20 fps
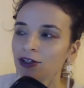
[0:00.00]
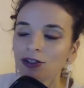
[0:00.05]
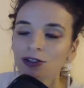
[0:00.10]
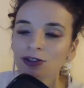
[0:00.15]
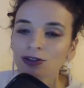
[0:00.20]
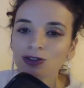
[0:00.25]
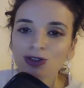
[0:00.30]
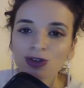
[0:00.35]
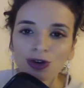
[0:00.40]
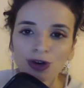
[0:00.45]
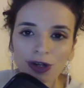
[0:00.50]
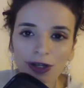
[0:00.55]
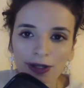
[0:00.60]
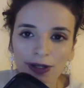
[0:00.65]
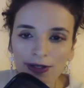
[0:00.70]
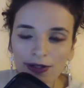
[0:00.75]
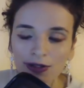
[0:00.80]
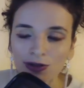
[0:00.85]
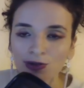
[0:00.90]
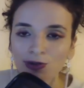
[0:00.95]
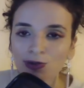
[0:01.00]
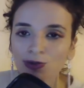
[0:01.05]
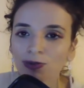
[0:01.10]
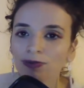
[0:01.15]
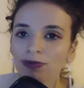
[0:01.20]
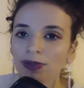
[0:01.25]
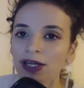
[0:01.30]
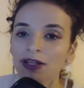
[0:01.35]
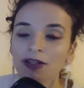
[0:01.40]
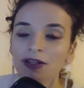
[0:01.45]
joyous,
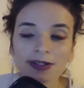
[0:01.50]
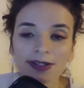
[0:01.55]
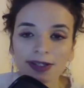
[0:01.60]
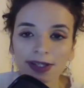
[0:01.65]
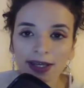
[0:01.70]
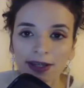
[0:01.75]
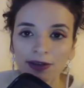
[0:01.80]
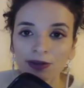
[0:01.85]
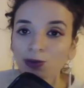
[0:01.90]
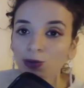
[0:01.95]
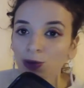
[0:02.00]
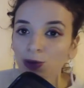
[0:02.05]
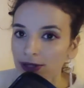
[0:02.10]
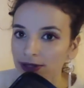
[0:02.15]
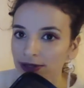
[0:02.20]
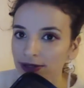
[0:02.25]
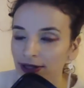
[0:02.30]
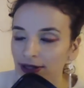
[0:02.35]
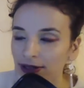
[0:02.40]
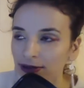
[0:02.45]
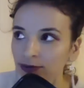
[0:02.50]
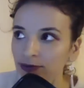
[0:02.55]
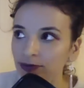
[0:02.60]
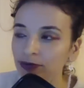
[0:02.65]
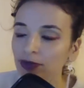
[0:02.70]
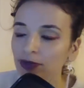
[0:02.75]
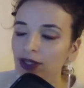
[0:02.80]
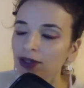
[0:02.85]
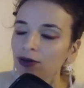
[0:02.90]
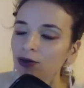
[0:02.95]
innocent wisdom
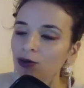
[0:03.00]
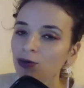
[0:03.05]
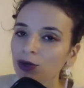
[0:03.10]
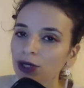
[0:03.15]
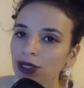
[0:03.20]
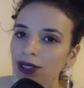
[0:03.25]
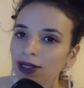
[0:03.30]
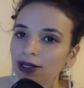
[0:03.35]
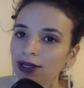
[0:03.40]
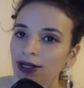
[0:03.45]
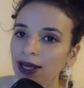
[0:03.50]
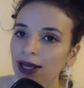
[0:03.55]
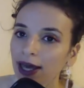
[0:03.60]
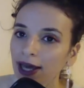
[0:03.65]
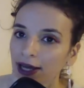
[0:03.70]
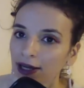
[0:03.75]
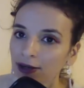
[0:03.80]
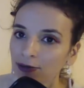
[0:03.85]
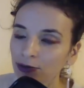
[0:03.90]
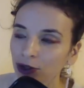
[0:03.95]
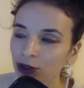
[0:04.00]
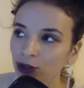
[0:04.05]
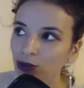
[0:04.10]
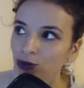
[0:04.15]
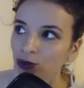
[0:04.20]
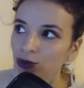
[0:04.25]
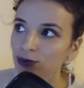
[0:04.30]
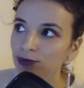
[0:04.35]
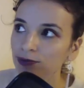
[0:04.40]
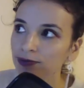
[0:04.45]
will help
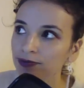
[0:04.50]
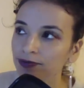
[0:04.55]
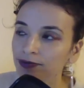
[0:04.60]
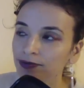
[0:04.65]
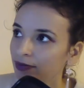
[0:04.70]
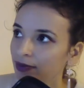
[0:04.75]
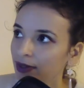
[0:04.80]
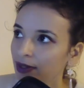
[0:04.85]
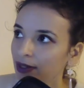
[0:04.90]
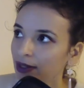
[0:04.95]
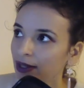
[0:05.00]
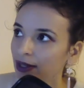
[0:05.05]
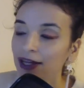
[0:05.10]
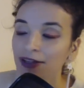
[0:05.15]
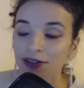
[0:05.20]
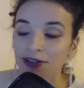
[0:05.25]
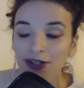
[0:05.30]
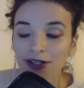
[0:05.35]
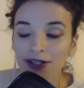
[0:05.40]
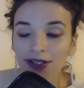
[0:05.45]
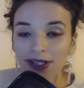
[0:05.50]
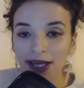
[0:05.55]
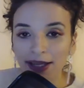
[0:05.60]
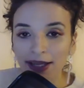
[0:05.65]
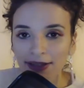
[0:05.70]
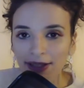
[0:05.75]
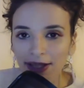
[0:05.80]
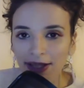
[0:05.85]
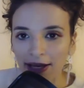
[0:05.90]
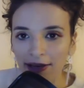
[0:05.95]
you
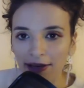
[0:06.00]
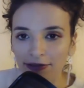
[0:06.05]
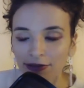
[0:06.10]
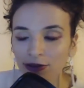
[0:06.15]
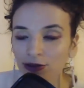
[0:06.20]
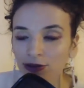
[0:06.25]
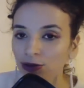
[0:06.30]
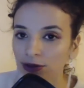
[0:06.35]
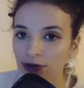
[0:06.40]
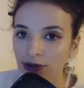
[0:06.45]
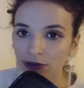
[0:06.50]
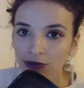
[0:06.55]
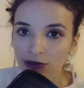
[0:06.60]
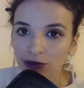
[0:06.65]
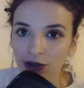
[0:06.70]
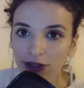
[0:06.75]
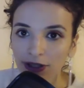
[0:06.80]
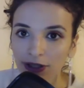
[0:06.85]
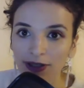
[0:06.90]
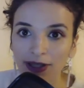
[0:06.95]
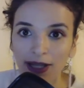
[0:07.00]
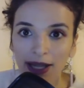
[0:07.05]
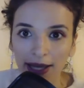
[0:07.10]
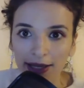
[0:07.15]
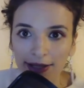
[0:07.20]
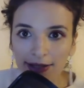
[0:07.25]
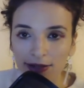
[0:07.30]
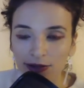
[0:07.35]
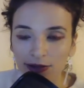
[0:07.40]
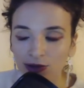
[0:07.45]
understand life through a different
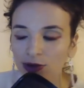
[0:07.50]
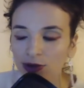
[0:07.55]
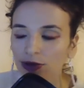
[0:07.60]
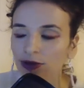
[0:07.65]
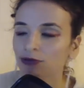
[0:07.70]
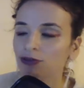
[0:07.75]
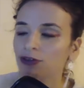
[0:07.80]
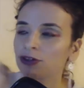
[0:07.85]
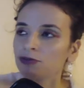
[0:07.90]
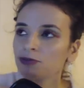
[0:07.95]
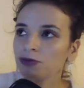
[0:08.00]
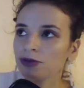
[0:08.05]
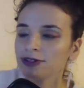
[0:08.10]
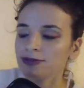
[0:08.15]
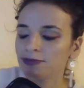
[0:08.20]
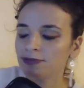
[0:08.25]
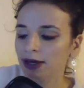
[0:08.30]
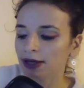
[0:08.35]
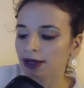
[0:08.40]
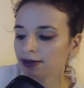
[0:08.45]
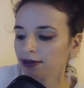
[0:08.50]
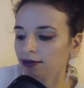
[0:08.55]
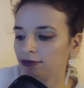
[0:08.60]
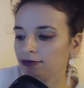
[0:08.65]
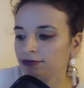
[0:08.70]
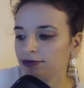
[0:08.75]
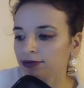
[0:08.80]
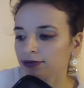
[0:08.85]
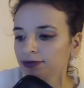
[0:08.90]
lens, through a different perspective.